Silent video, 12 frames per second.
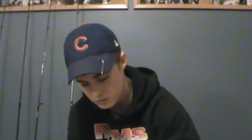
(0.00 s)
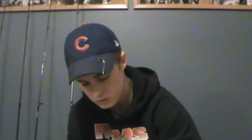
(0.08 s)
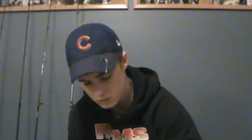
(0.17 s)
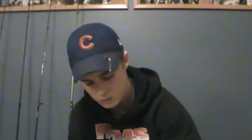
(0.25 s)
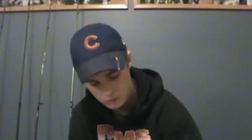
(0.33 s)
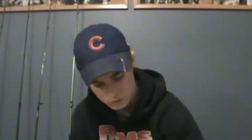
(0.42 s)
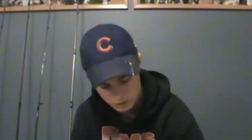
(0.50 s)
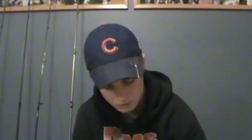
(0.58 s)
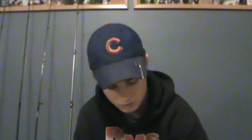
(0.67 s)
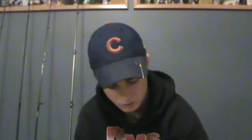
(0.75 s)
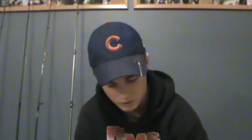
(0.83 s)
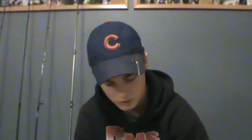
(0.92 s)
still.
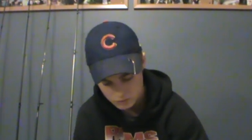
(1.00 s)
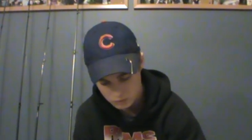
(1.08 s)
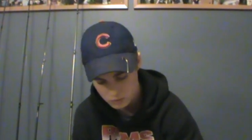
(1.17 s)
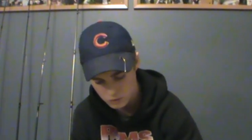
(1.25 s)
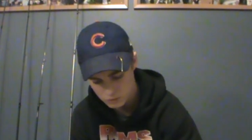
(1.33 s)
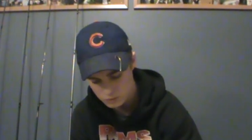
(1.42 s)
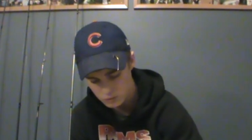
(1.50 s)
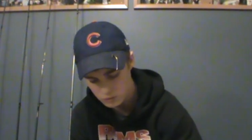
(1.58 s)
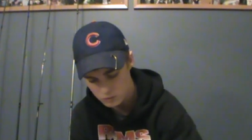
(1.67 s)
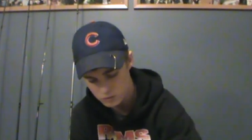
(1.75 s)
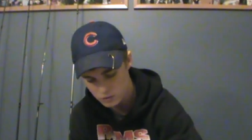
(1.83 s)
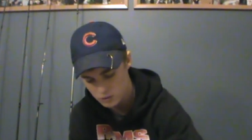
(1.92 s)
I got 2 colors of
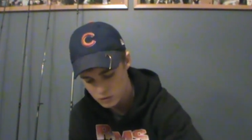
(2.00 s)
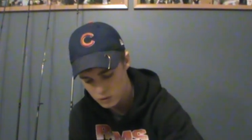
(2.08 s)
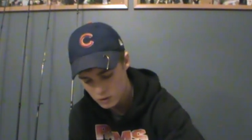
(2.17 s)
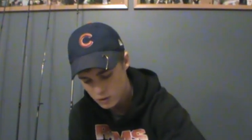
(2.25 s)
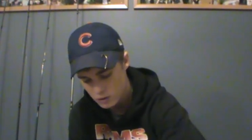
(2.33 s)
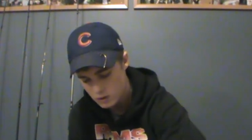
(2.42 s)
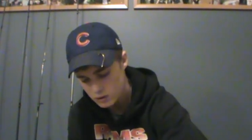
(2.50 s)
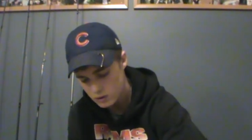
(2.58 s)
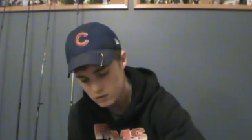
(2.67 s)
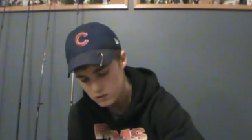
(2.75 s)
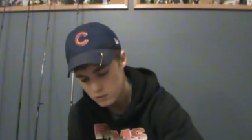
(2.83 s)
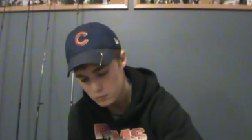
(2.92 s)
those, and
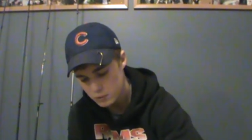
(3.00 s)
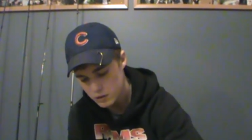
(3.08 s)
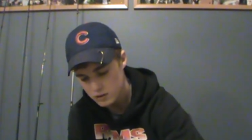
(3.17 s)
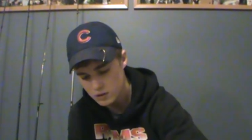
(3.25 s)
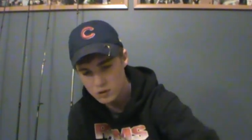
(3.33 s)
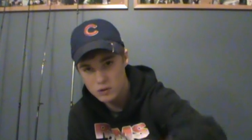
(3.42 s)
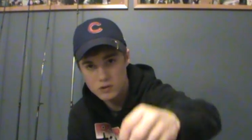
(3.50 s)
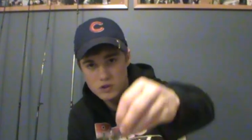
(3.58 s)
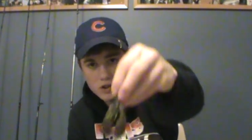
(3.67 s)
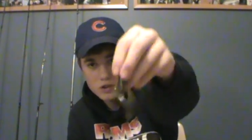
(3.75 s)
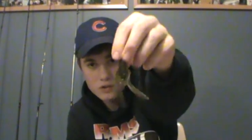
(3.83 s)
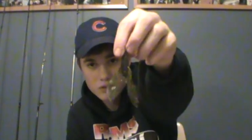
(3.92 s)
got some pocket crawl
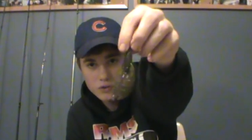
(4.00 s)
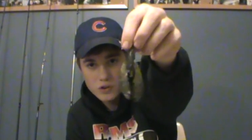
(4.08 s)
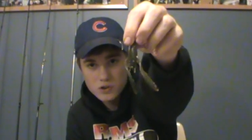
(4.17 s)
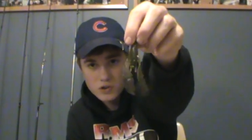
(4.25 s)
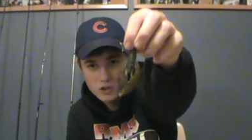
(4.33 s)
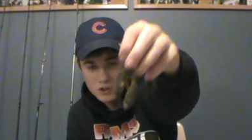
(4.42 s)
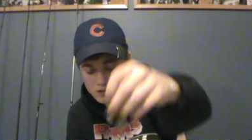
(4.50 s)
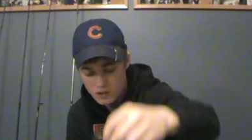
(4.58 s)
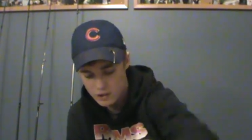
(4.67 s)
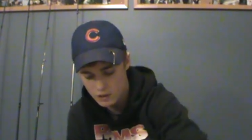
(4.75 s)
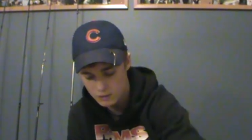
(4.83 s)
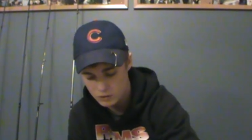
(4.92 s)
chunks for the jigs that
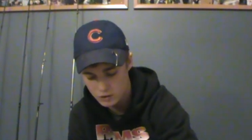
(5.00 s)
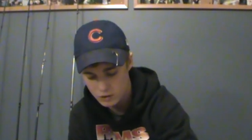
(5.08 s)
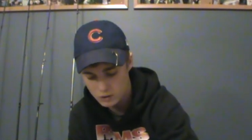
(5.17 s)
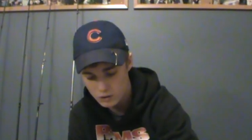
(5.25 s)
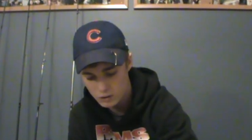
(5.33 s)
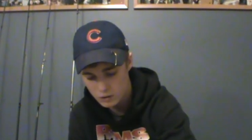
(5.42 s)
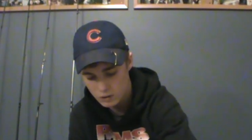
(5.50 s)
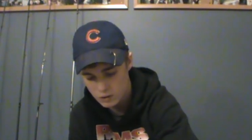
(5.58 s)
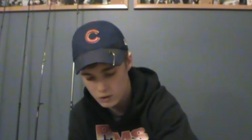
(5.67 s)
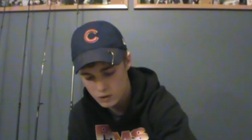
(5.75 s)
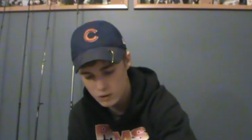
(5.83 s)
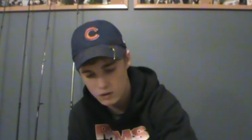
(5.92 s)
I have in here.
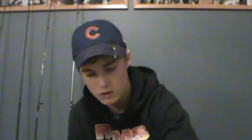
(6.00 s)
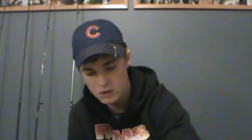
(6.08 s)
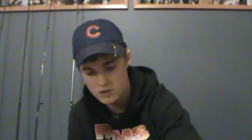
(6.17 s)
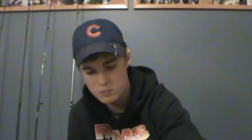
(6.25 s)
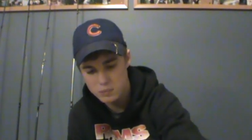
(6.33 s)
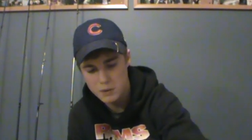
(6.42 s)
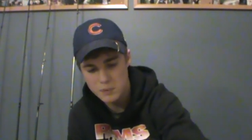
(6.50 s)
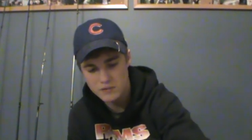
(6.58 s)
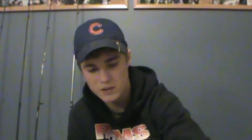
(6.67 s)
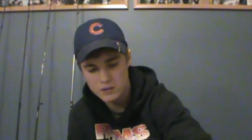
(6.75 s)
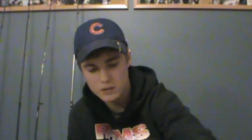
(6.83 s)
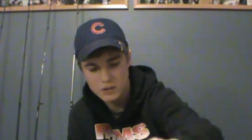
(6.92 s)
This is probably my
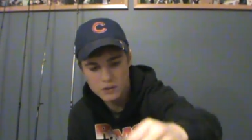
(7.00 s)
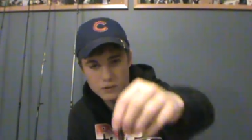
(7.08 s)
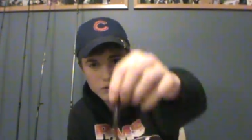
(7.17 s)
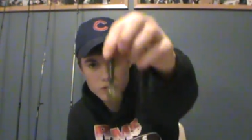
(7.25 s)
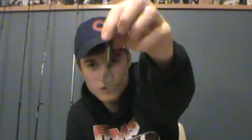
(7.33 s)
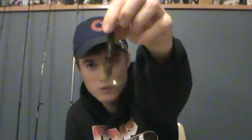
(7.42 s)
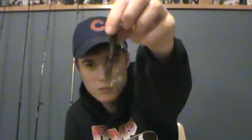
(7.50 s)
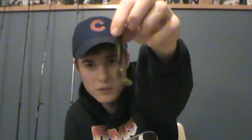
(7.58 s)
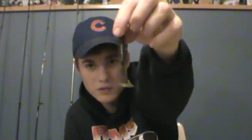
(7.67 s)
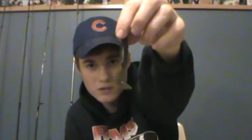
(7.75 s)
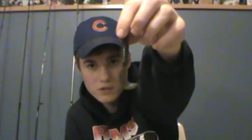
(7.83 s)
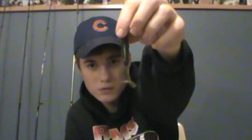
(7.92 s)
favorite thing to throw for the
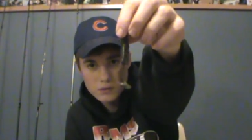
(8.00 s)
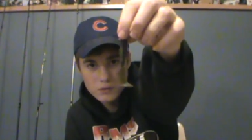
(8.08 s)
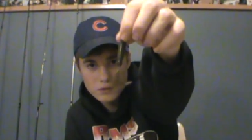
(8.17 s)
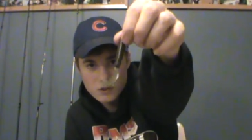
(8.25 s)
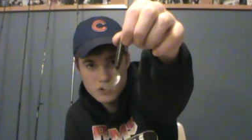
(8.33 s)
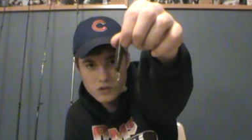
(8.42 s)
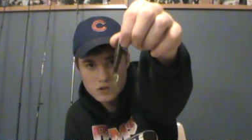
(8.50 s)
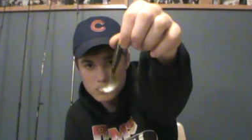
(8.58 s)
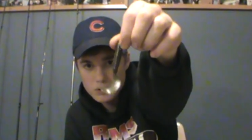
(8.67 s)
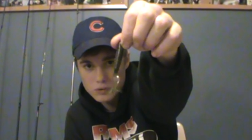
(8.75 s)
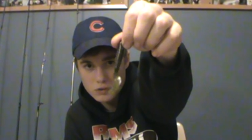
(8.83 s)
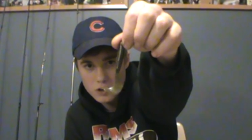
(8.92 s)
smallmouth in the river. It's just a
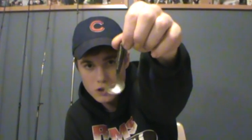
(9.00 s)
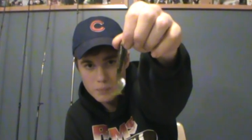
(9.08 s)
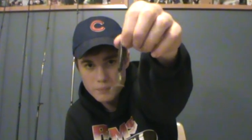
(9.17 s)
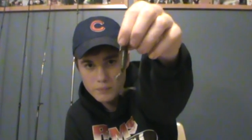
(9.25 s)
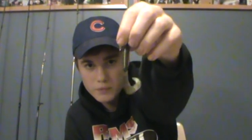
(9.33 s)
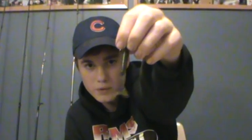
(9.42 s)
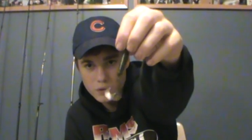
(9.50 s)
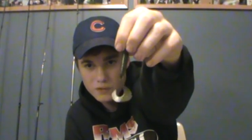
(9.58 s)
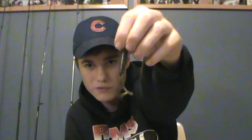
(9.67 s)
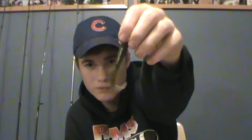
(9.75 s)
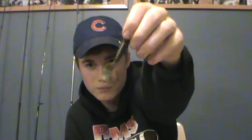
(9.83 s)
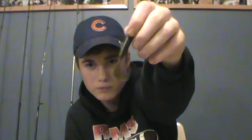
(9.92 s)
little yum, or
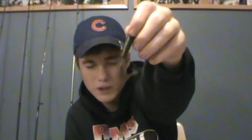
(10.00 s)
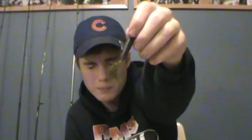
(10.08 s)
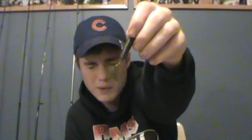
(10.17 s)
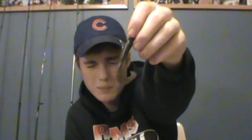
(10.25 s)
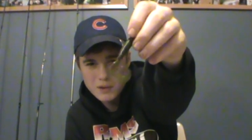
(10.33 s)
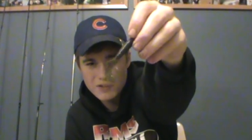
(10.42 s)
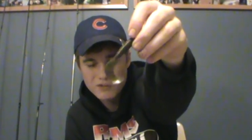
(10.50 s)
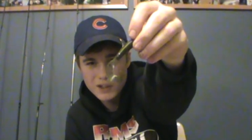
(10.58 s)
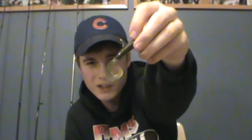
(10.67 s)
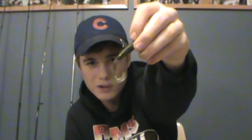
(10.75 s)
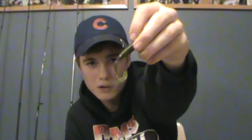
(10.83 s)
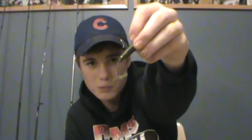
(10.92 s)
it might be a
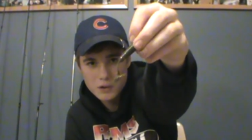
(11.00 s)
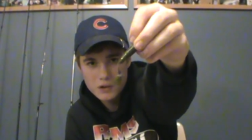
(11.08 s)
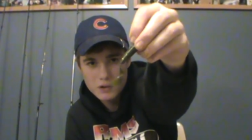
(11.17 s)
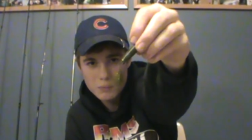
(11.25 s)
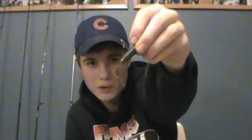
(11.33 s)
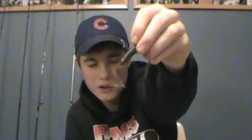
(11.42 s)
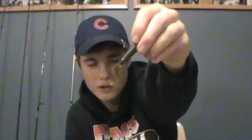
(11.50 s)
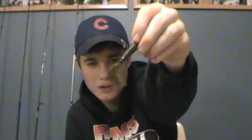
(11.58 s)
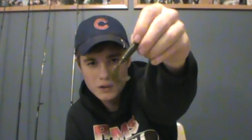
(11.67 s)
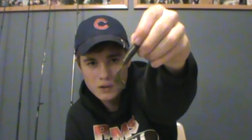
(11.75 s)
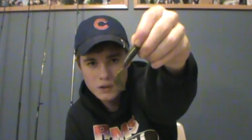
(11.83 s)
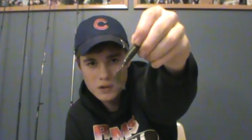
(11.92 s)
Fat Elber by
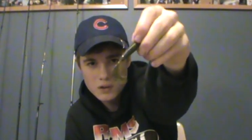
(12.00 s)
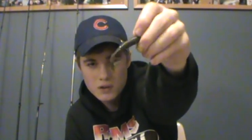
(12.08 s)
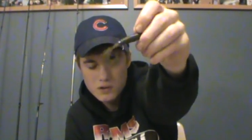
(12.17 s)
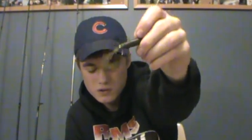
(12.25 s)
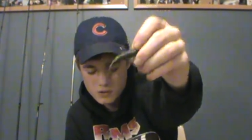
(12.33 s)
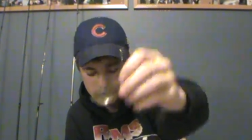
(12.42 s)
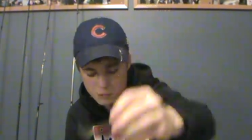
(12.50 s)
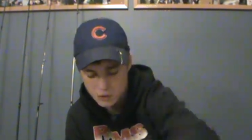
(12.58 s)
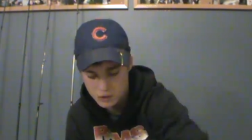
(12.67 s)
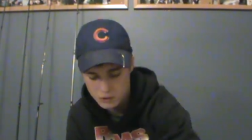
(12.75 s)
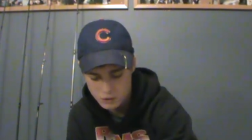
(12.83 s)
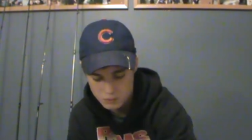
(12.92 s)
Zoom, I
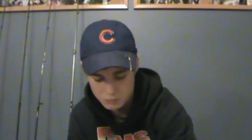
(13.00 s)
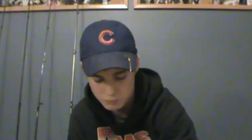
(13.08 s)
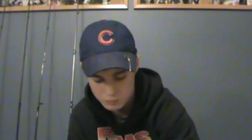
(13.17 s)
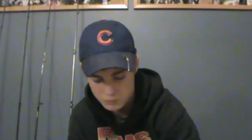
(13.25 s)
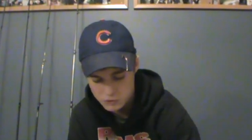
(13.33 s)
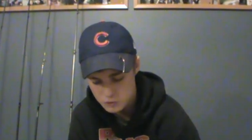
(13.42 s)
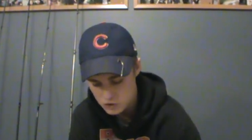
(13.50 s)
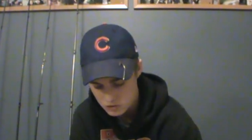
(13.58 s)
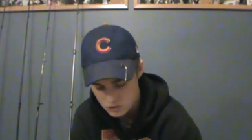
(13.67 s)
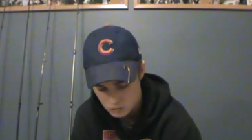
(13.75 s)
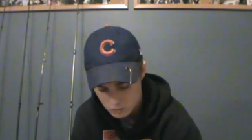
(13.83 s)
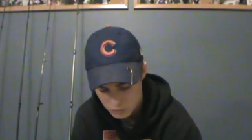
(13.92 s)
don't know. It's
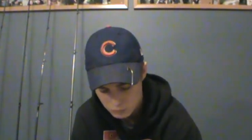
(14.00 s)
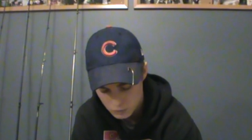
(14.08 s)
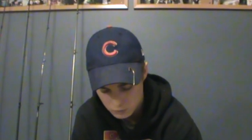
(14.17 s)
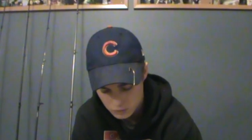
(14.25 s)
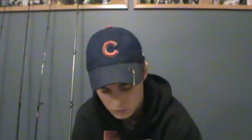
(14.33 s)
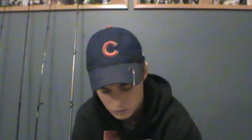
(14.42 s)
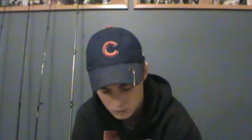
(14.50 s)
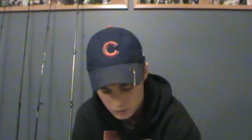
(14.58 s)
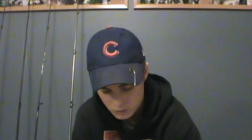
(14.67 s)
just a green pumpkin.